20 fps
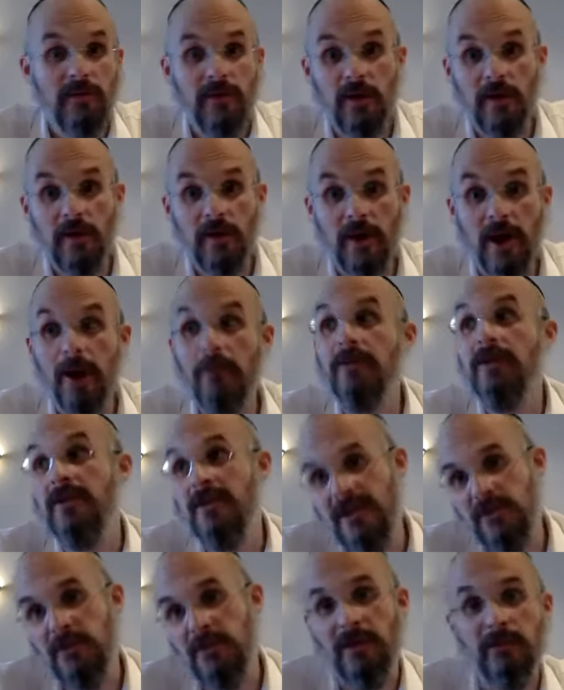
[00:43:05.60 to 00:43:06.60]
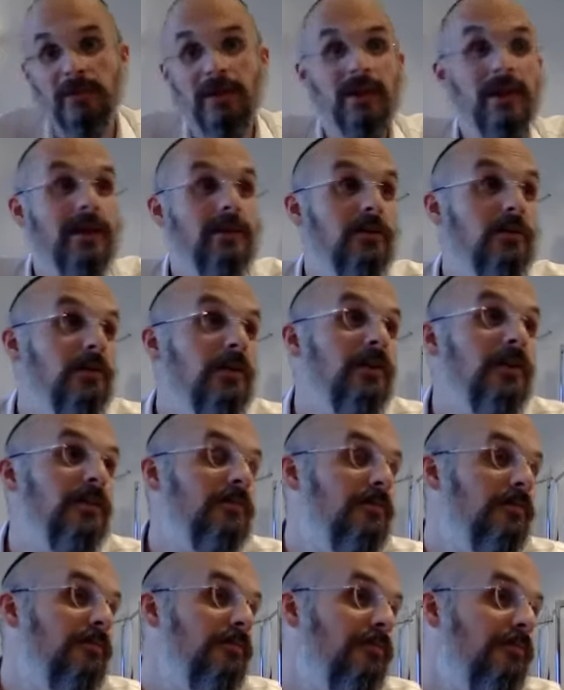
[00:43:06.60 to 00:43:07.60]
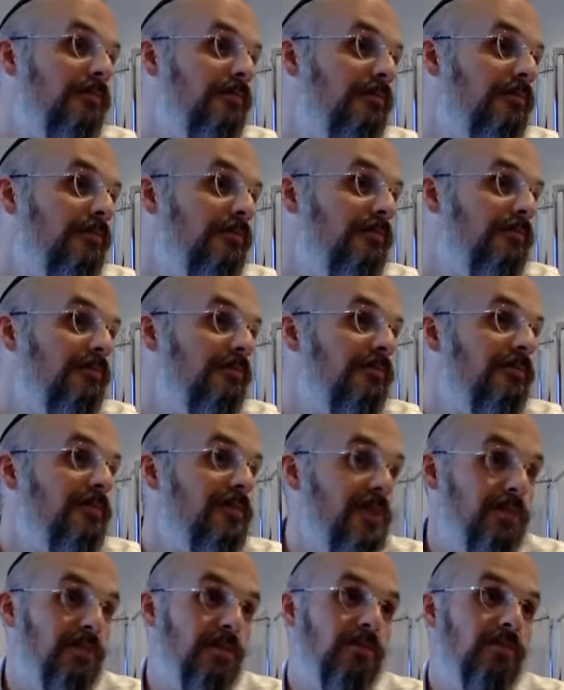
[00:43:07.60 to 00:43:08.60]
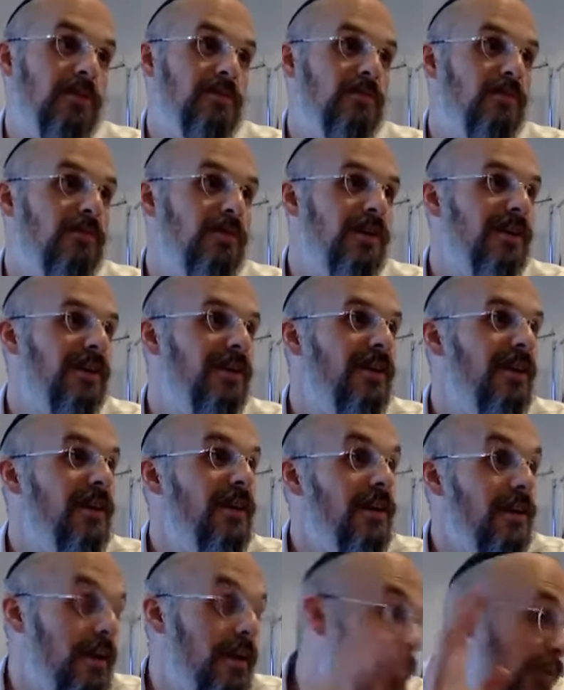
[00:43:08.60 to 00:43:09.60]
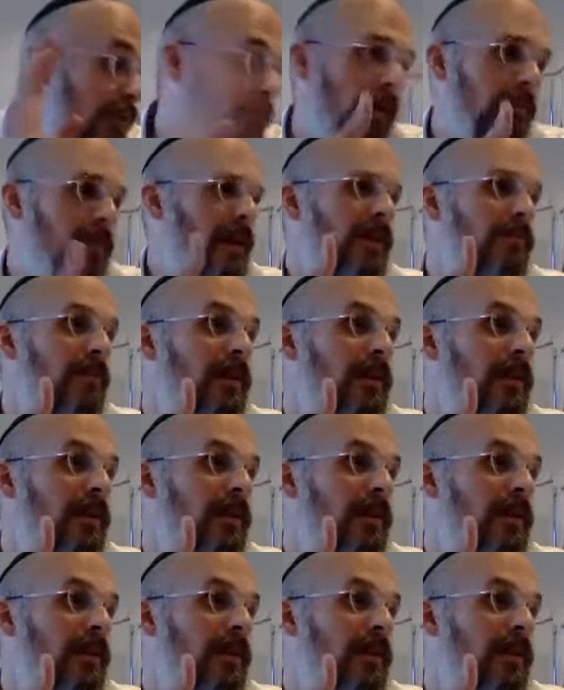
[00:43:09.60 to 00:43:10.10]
they go to their hobby, this is what they really like doing. So they put much more work. Even if it's not making